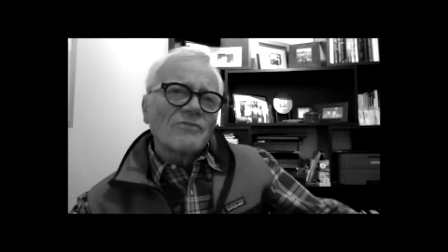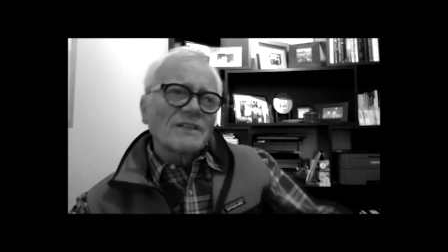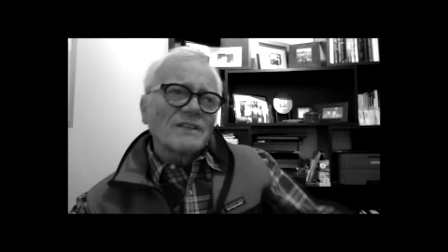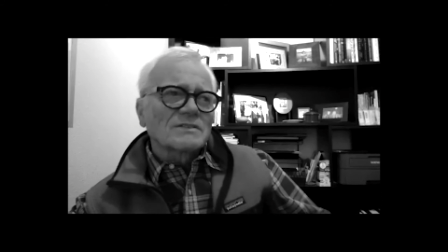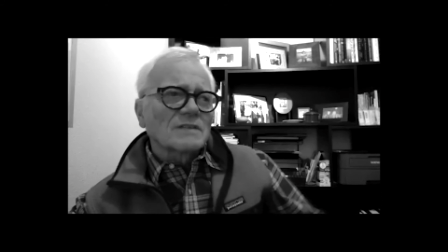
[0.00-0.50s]

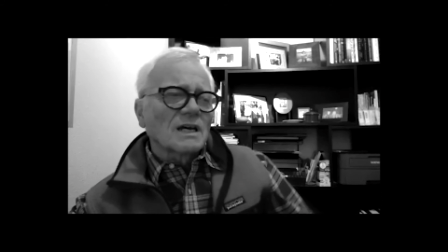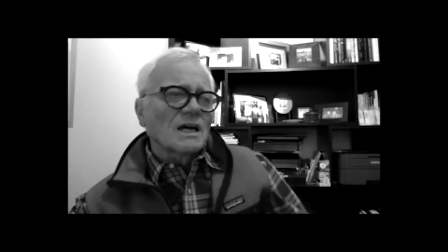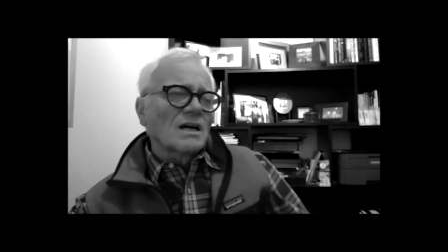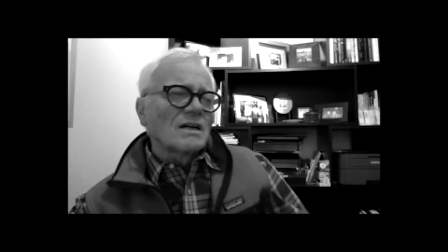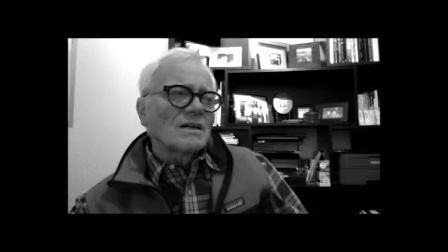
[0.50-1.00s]
It's
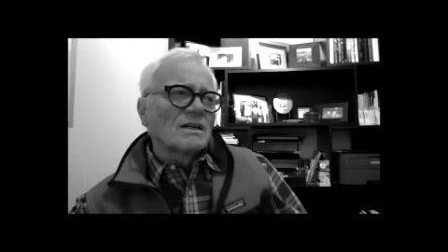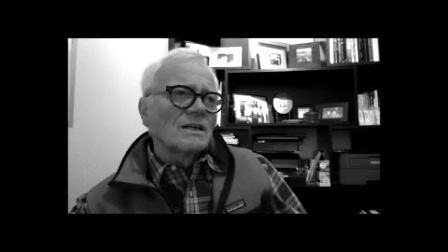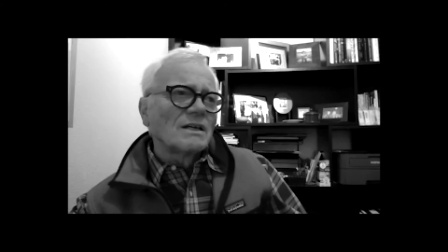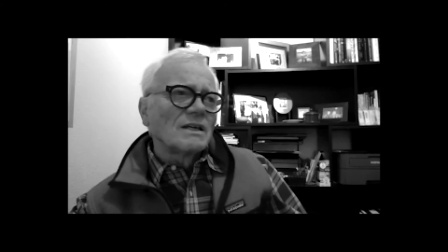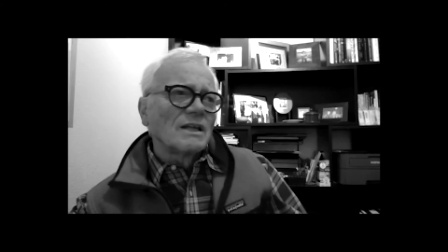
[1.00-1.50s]
uh,
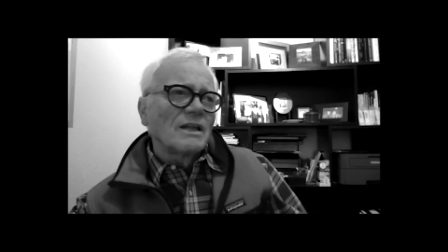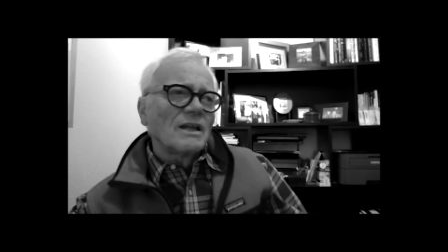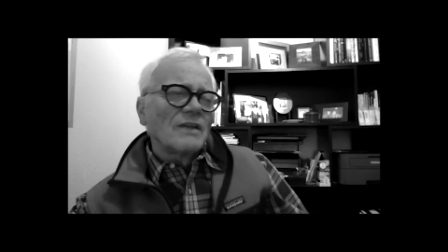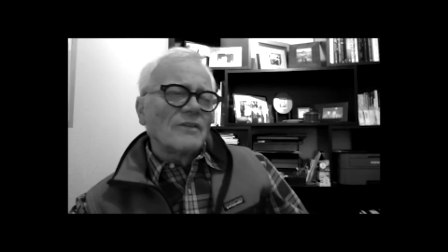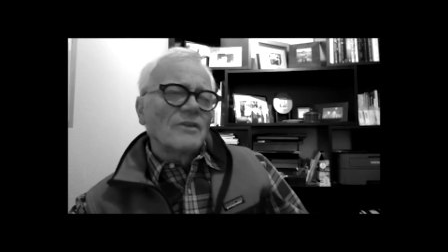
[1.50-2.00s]

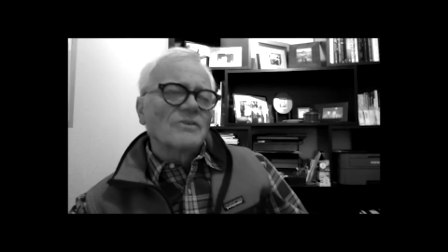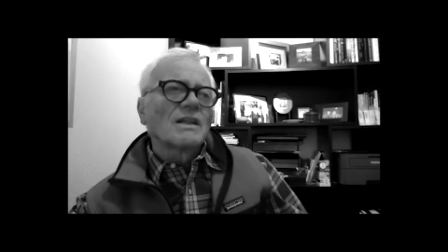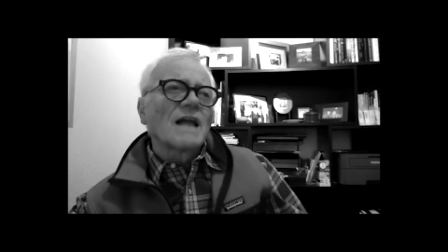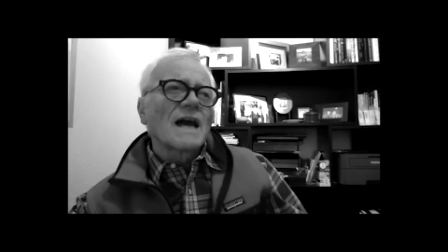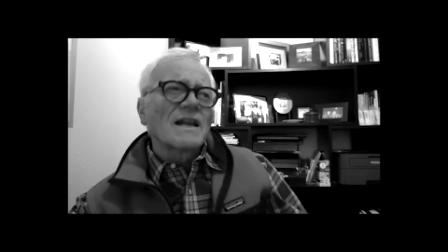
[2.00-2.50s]
there's a
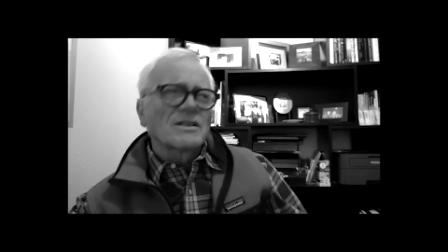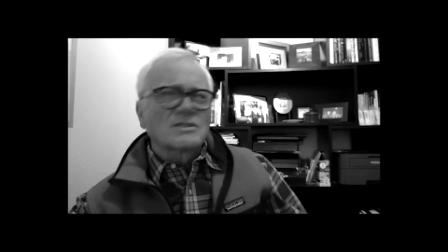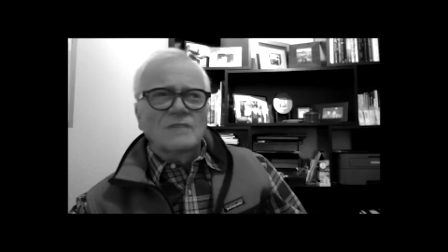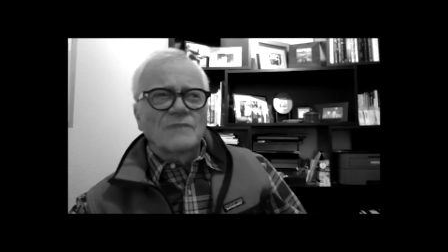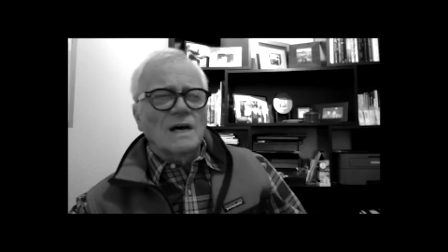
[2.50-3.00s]
lot of
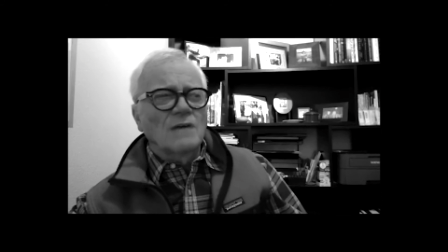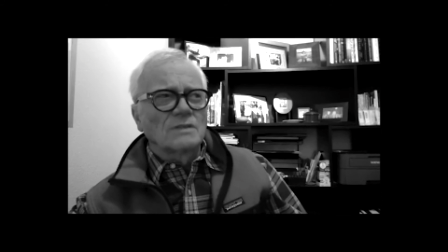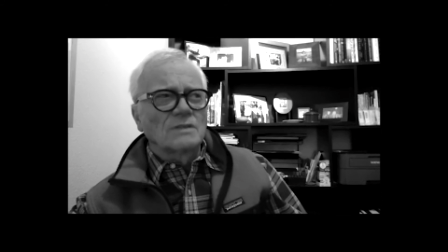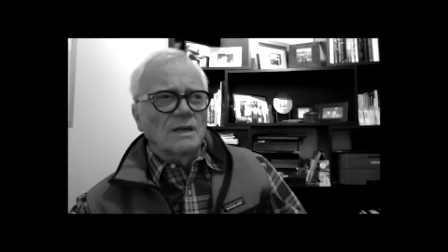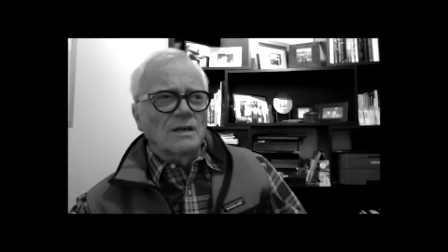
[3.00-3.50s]
stuff
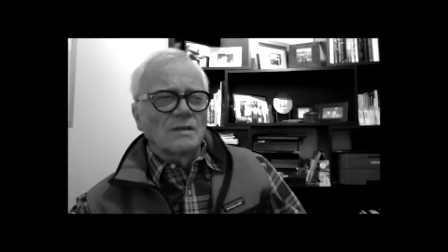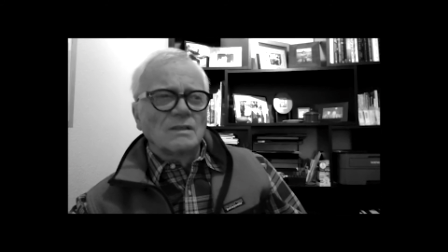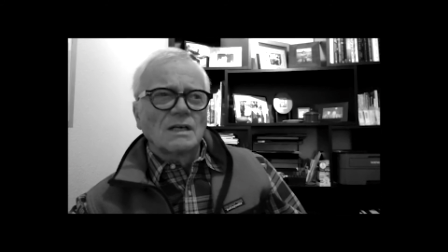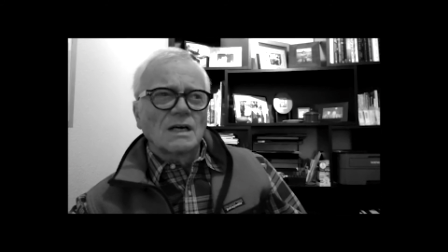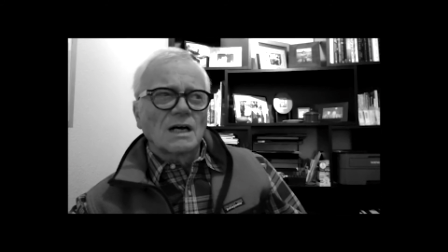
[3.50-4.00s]
out there.
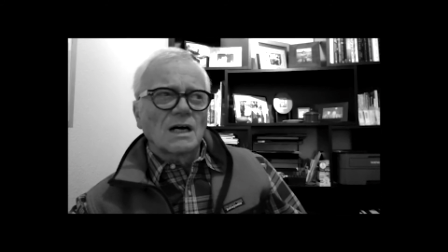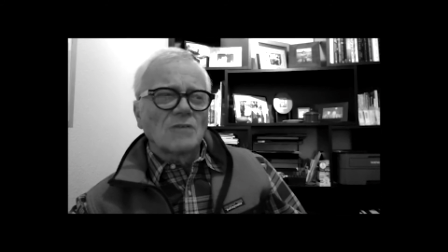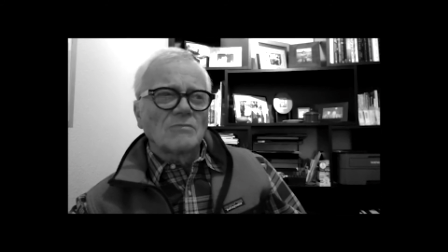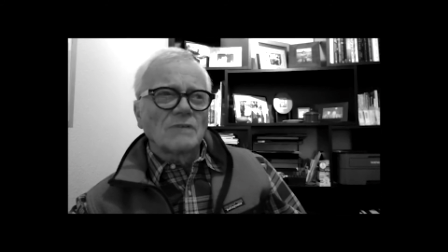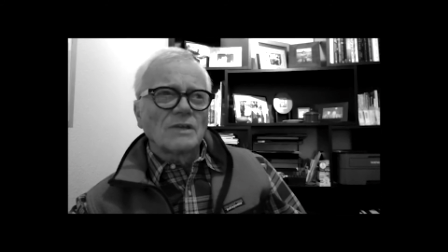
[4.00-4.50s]

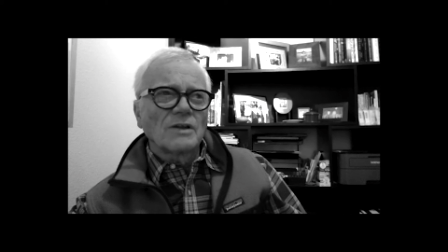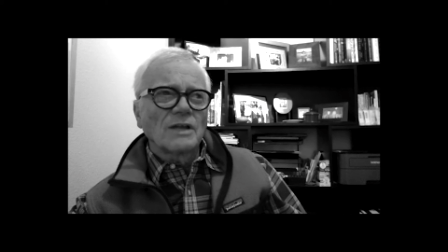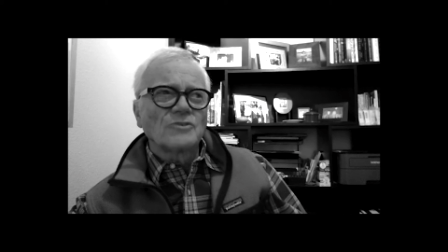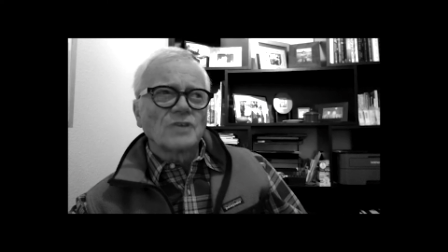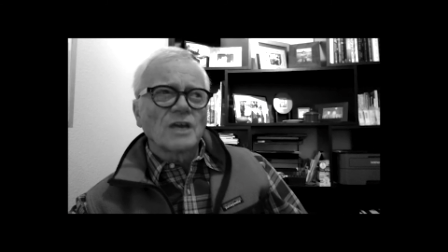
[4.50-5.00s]
Uh, yeah.
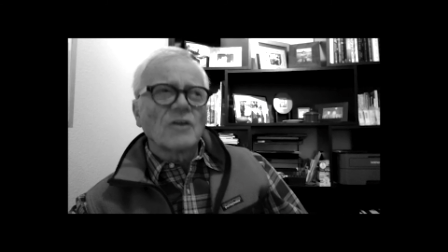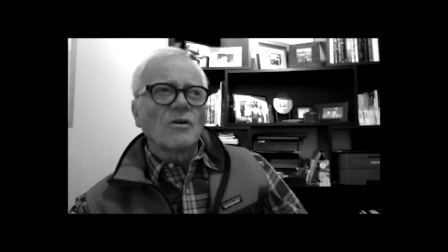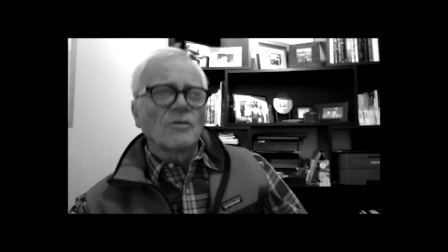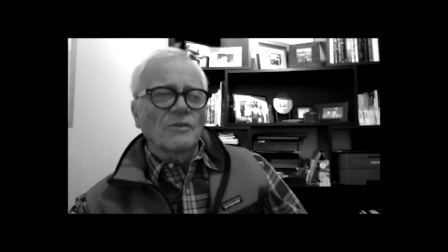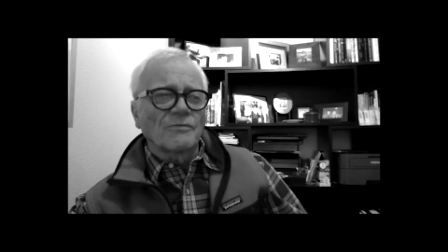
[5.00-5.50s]
In
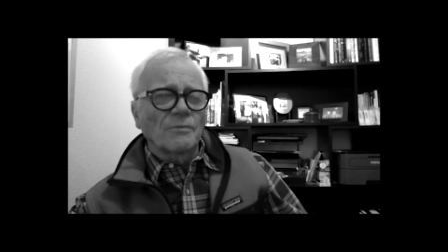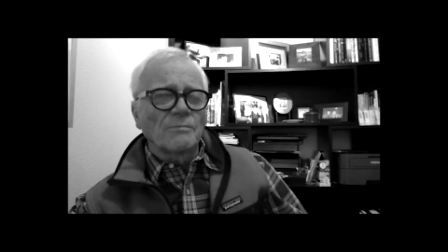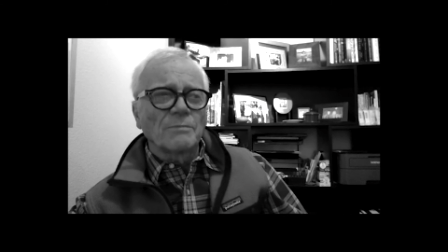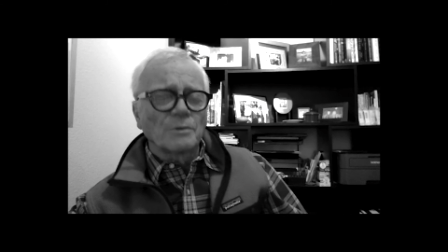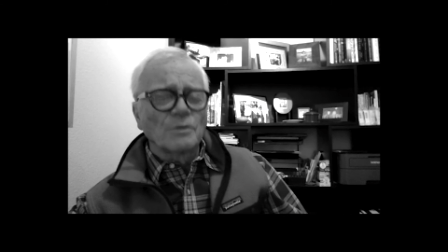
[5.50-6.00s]
general, the
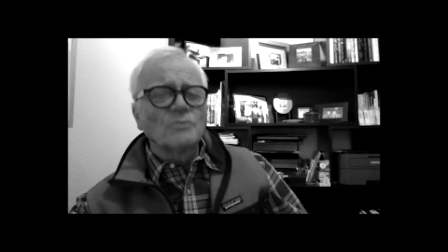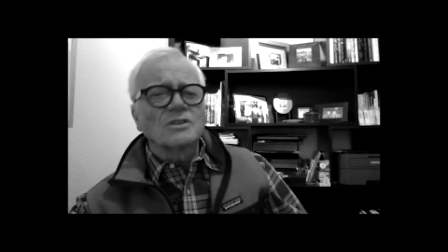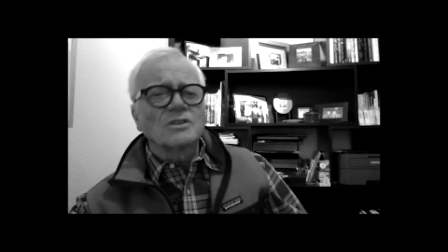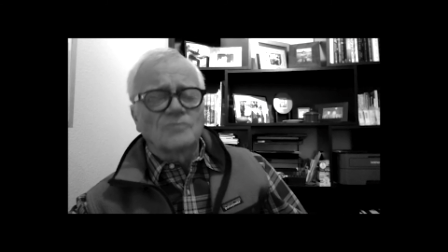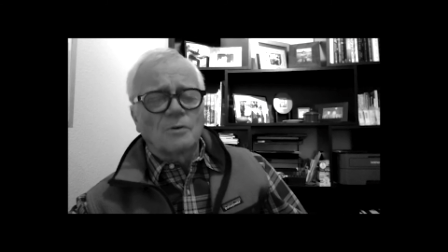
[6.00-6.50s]
the Palouse
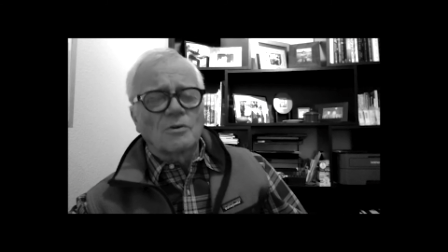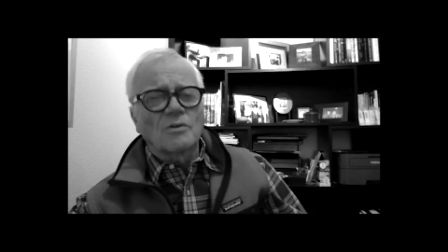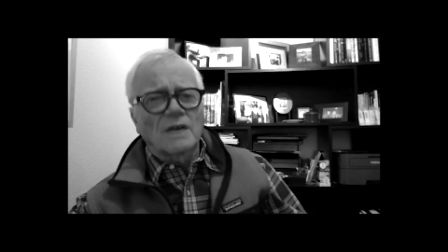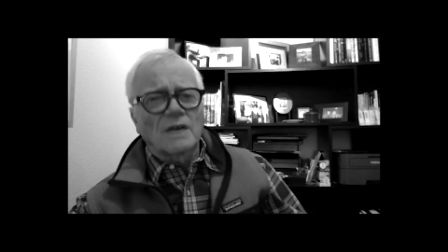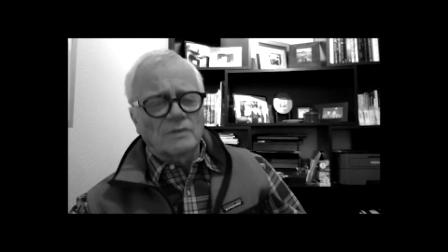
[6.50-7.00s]
gets
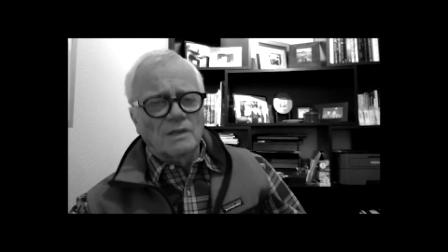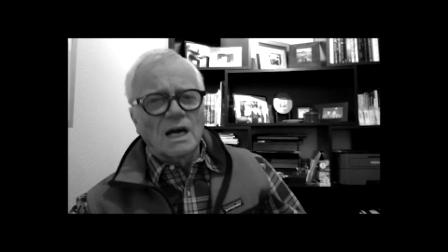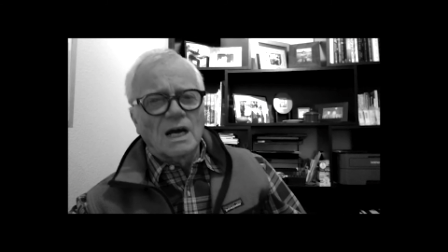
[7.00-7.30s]
photographed a lot.